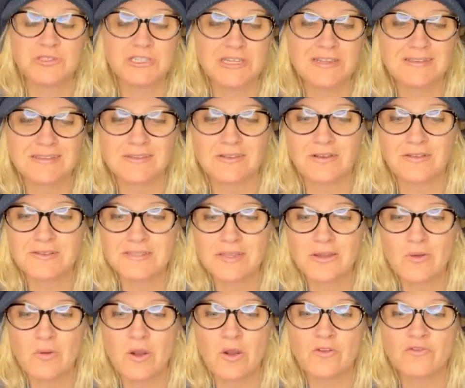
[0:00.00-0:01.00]
She is
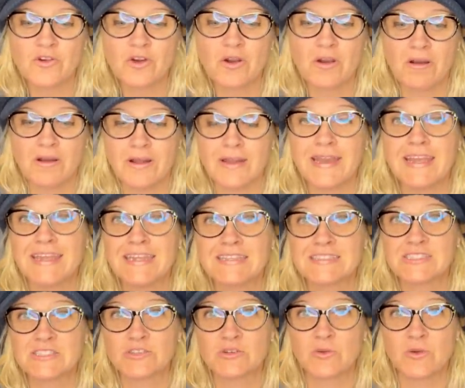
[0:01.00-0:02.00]
also over on
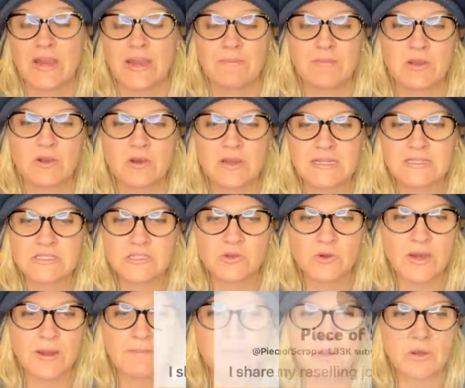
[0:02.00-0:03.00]
Instagram, and her
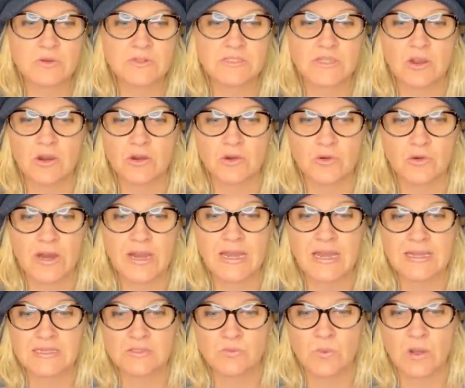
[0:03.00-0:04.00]
Instagram posts are great
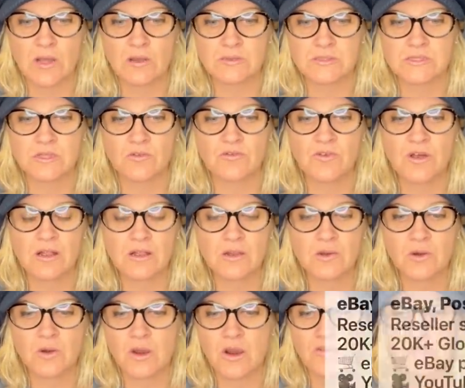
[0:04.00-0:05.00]
as well, so follow
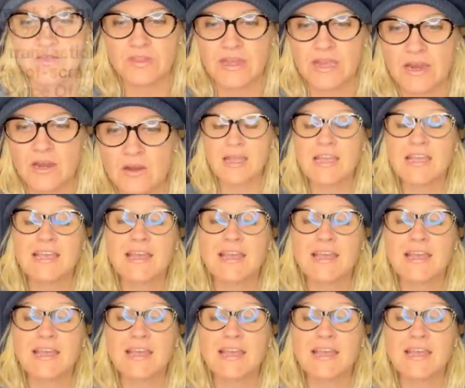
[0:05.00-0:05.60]
her over there.